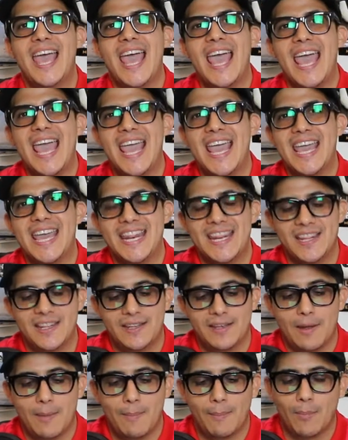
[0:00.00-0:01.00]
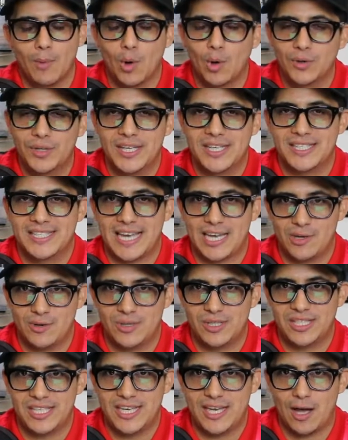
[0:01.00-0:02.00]
and moldings that you
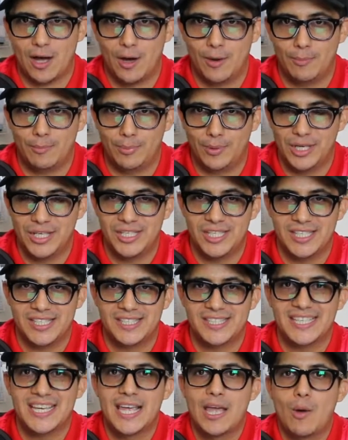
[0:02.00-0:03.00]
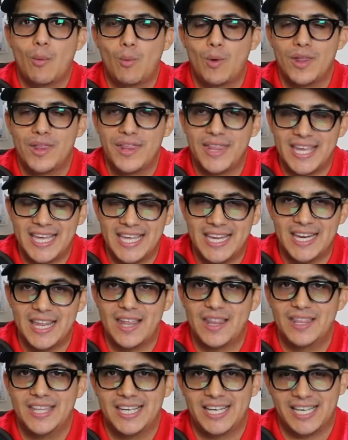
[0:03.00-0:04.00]
see on bridges within
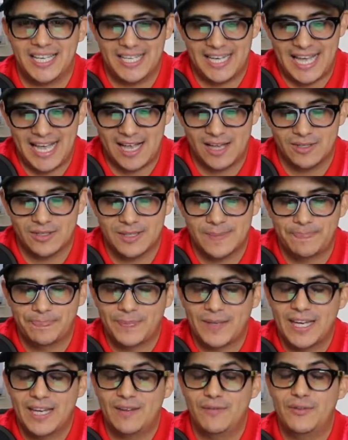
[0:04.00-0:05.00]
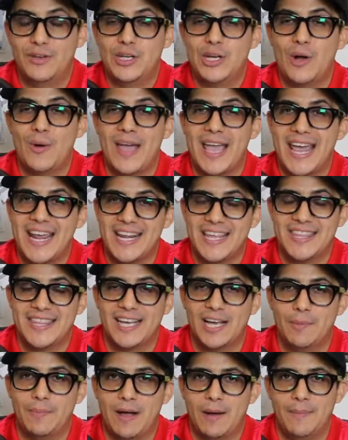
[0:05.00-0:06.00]
the canals. If you know
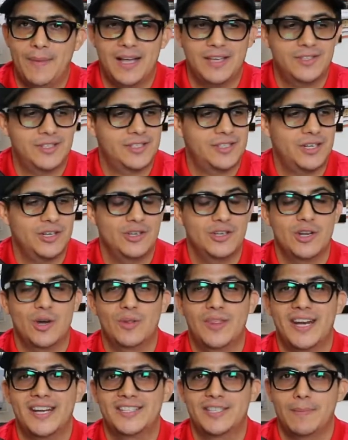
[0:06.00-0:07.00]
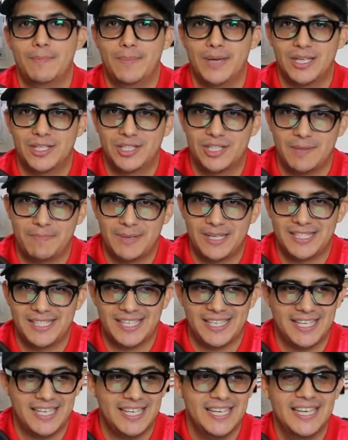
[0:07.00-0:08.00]
anything about Manchester, you know that it's a big shipping
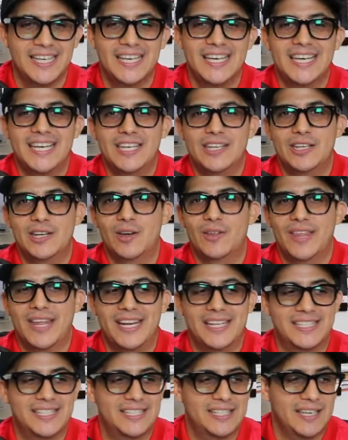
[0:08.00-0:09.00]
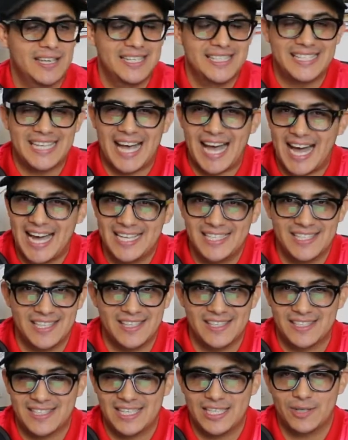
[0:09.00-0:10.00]
city. You know that it's tied to
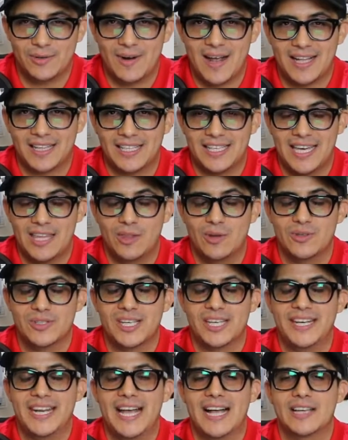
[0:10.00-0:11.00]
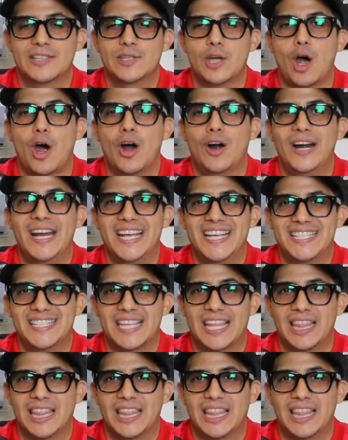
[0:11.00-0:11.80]
the sea directly, and those canals are its